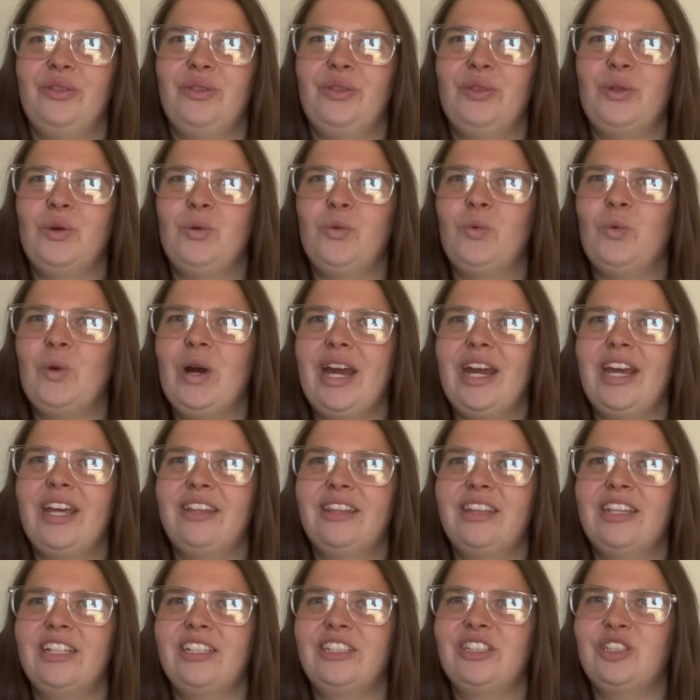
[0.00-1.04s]
the way
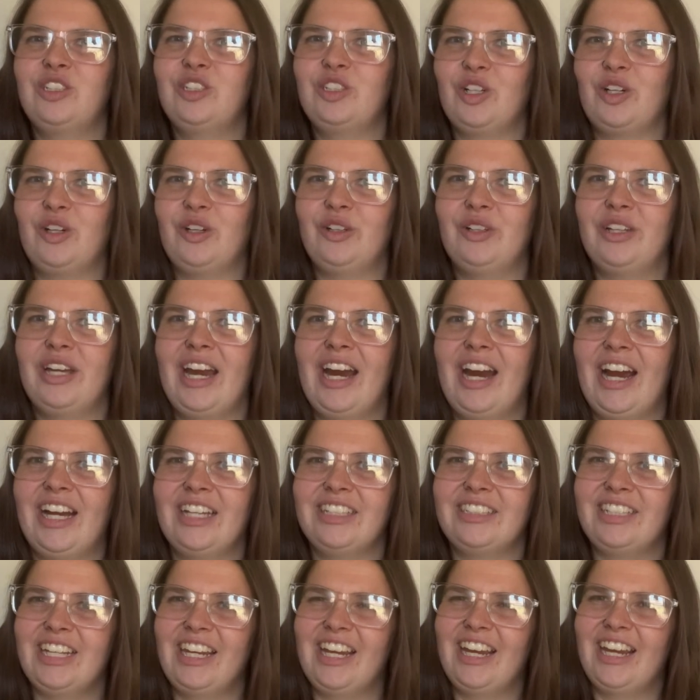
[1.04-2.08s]
this doll
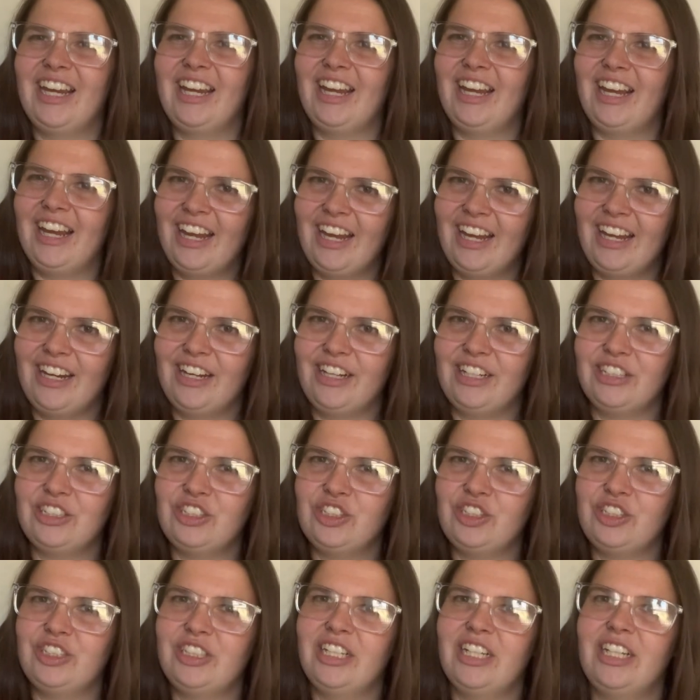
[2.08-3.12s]
has
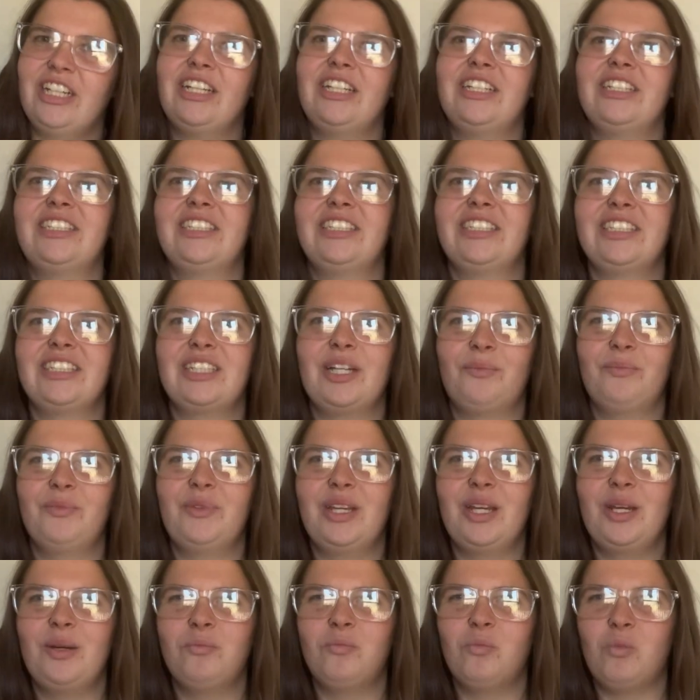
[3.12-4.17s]
aged is
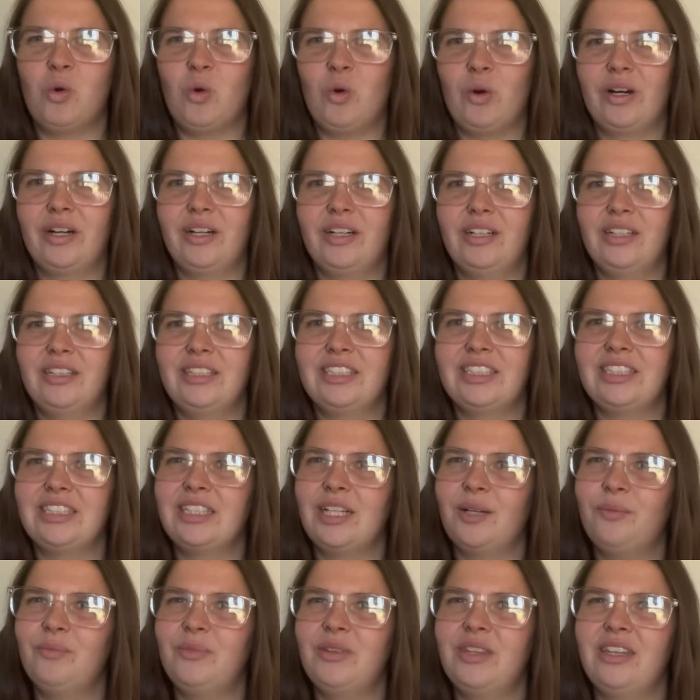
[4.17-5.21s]
something more,
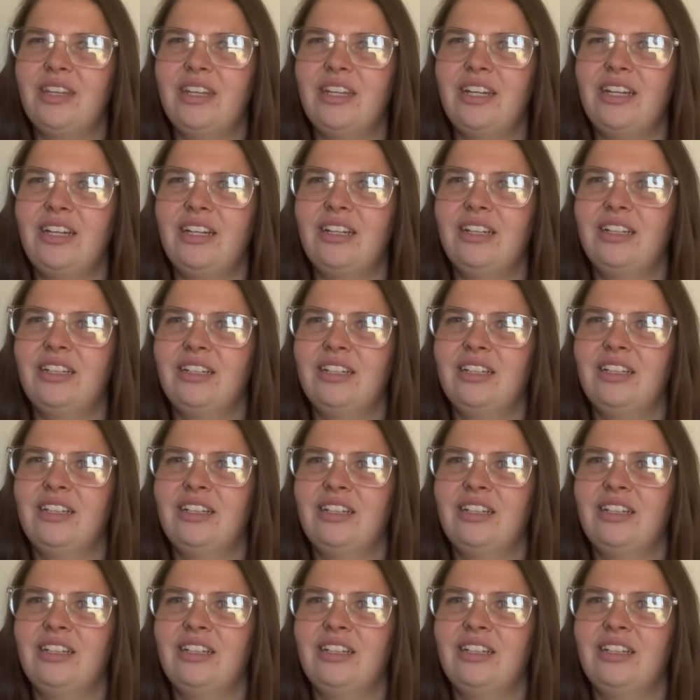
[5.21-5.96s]
something